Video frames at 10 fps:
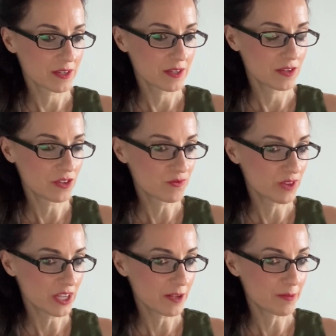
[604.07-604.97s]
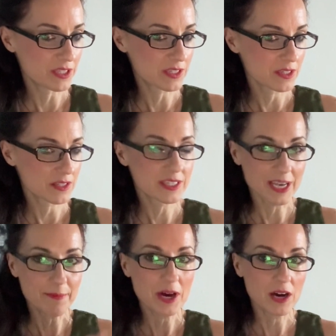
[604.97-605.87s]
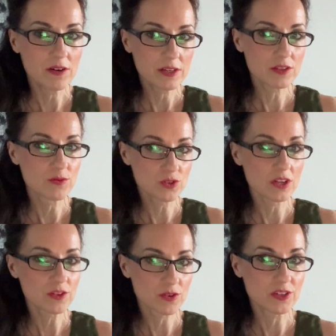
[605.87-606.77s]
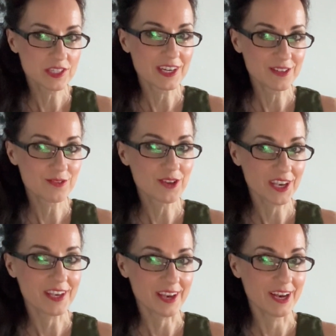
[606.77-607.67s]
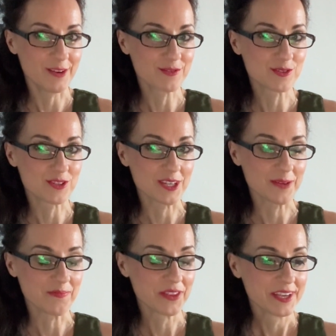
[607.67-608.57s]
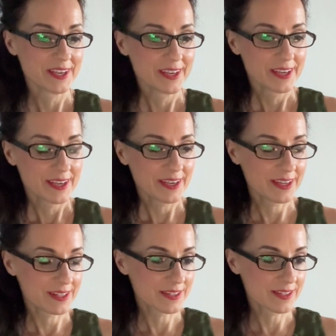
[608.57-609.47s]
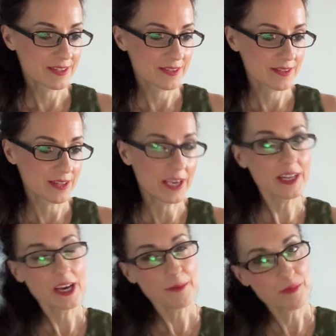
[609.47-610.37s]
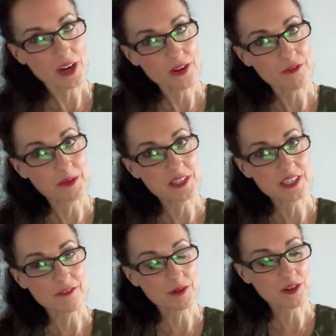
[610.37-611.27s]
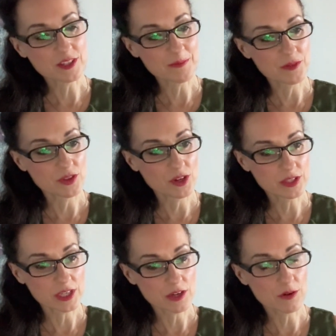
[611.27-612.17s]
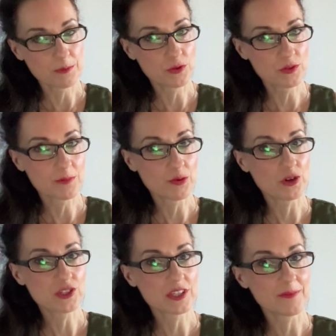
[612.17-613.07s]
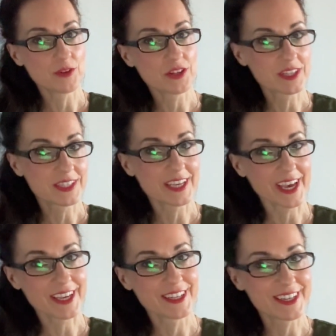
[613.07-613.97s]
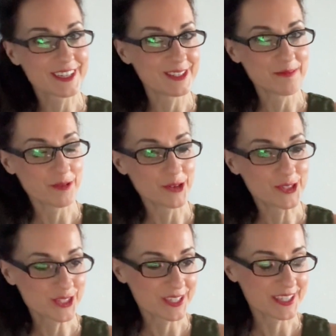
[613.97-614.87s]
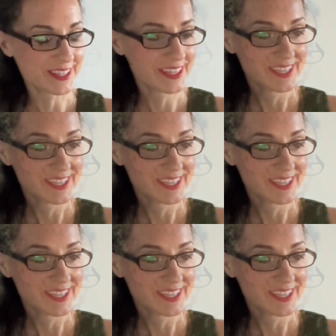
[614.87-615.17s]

Not really, but somehow it usually turns out okay, I have to say. And And I'm proud of myself because I'm not a computer person, I'm not a technical person.